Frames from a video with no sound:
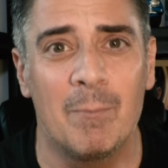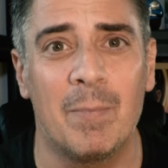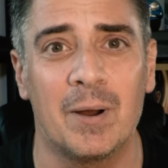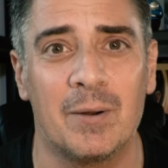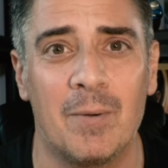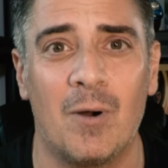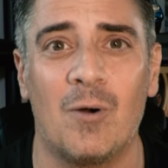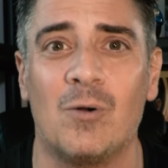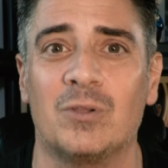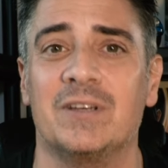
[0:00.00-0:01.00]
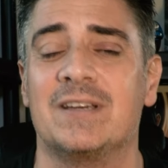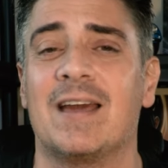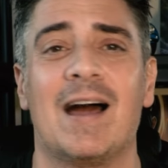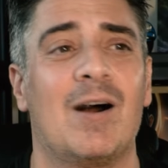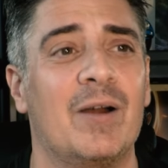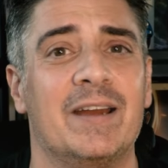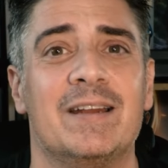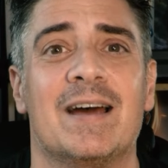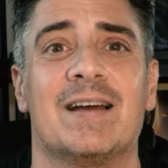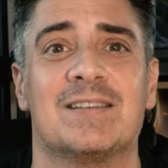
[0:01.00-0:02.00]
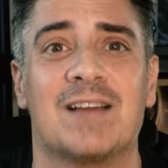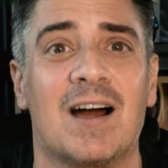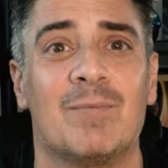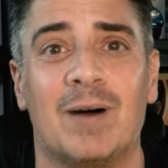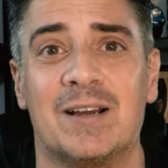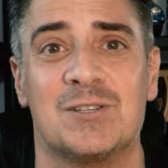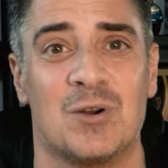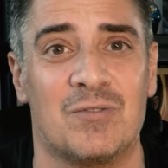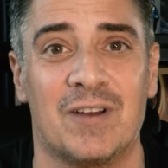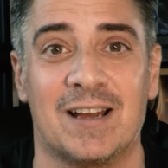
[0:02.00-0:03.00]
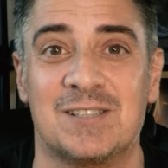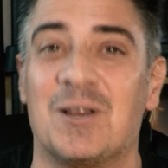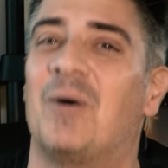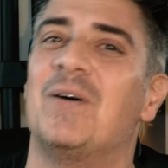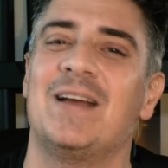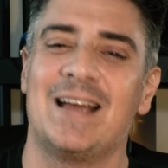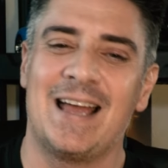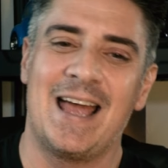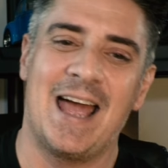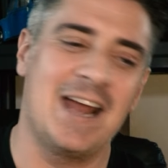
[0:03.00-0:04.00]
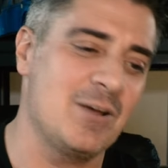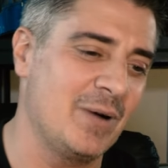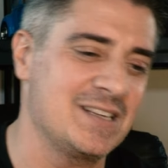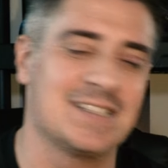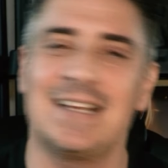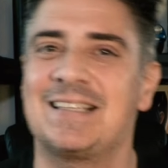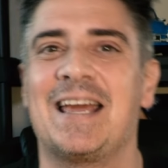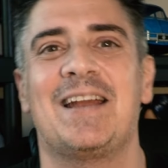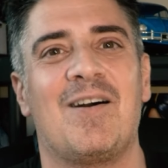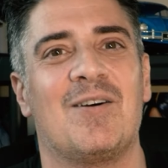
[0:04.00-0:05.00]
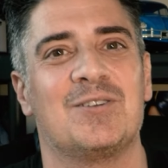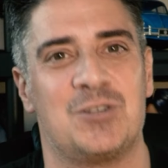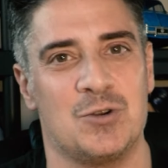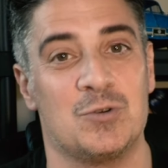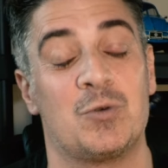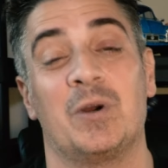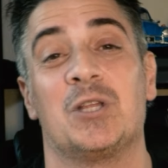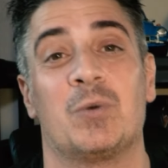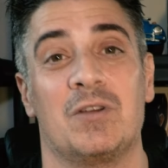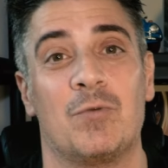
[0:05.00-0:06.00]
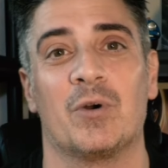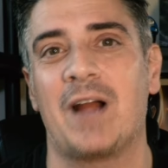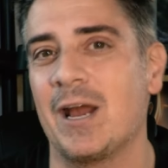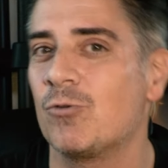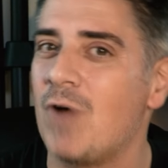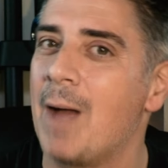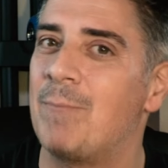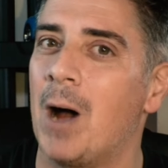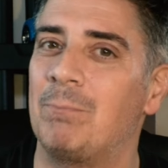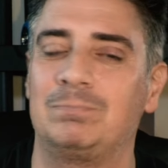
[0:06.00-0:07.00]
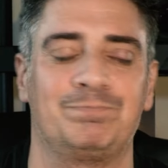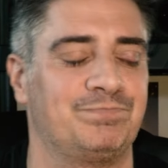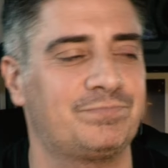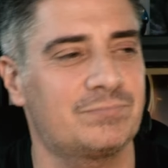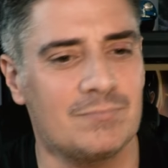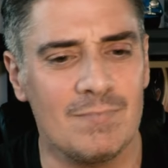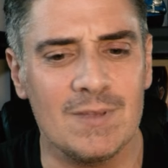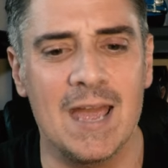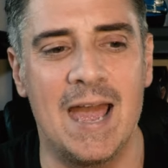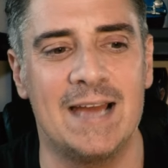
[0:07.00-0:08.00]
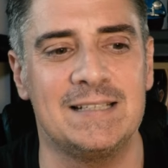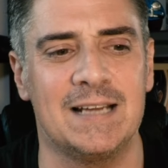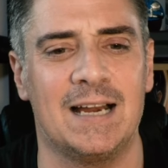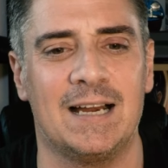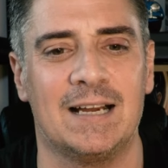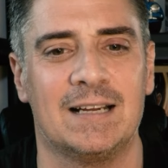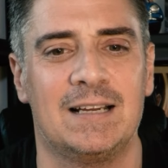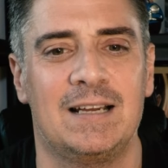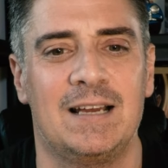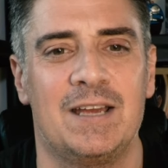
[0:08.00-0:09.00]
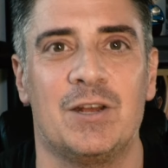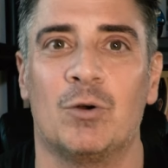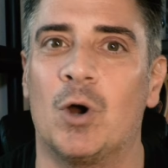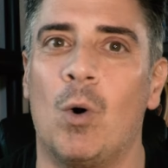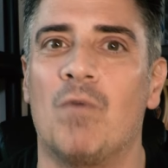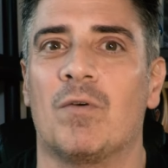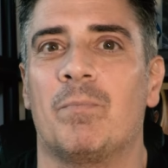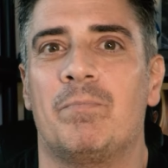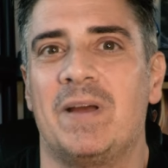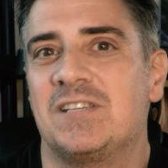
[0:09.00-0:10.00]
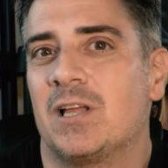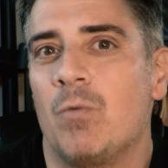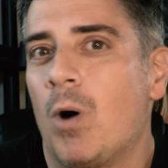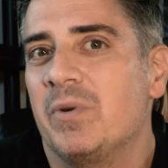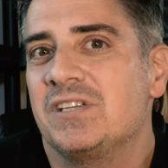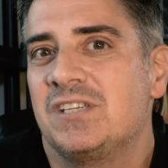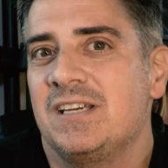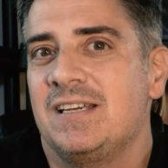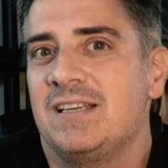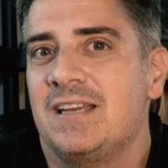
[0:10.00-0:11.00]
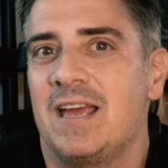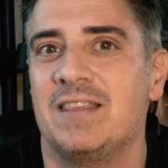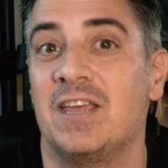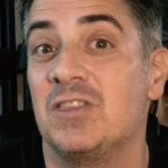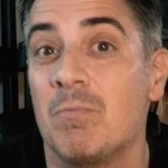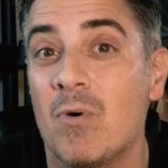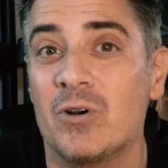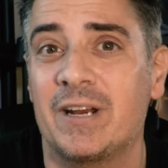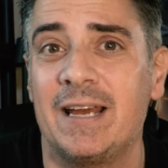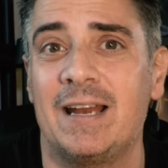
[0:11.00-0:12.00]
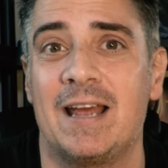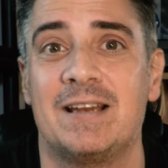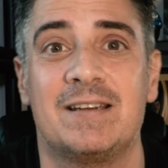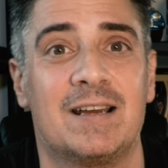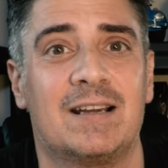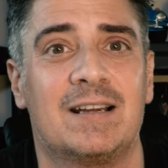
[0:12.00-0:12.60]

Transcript: but holy cow, it has gone by so fast. So anyways, let's get on to 2024 and kind of wrap up and, go over basically what we've seen in the market and